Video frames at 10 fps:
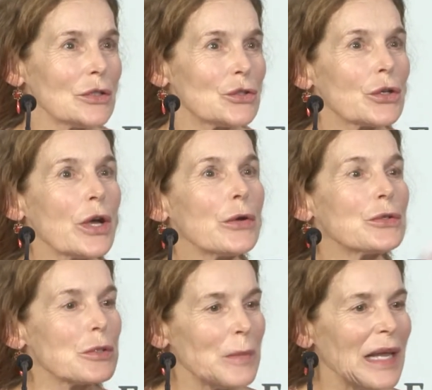to go
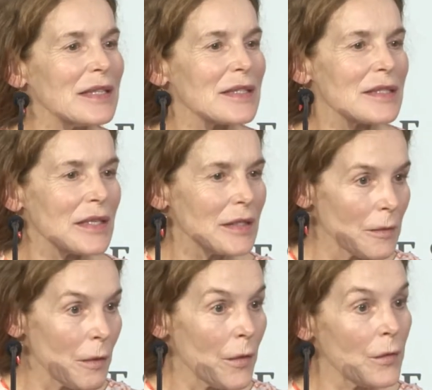to places
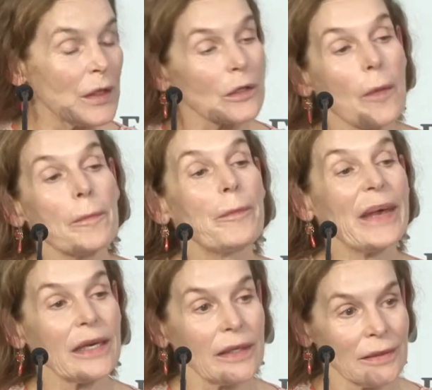that are
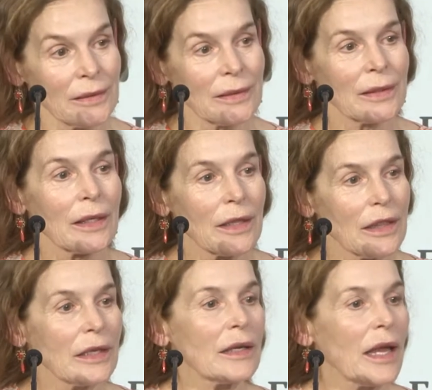bigger
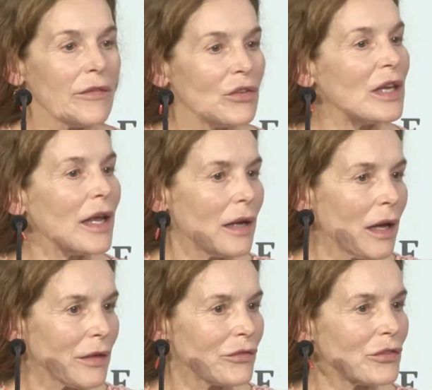than everyday
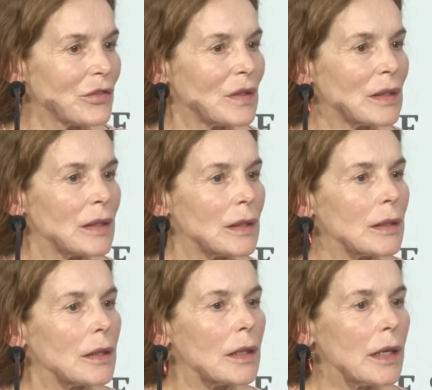life.
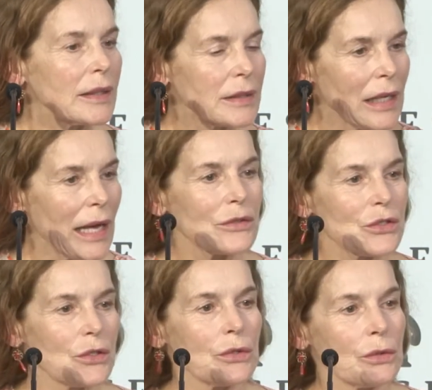It
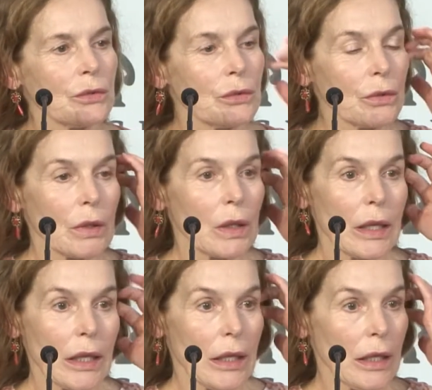allows you,
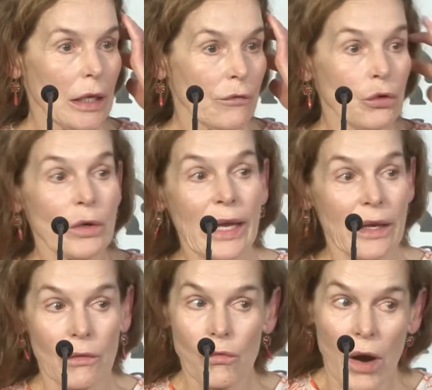if you get
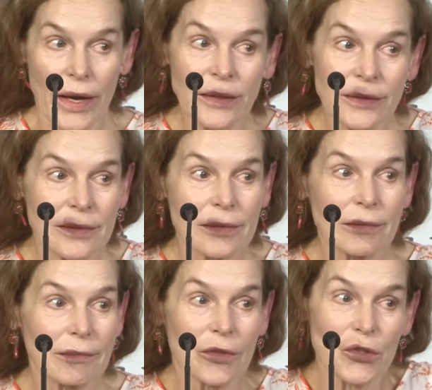it right,
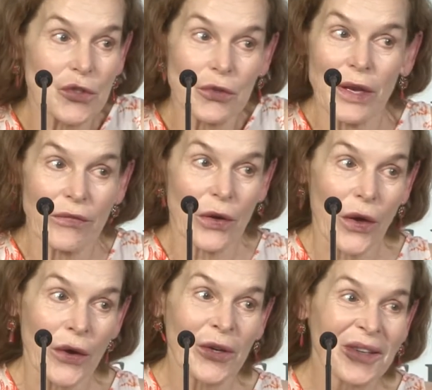because you never
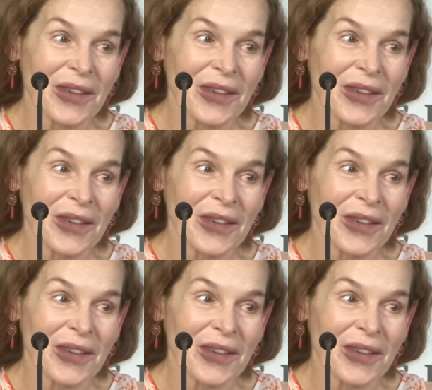know,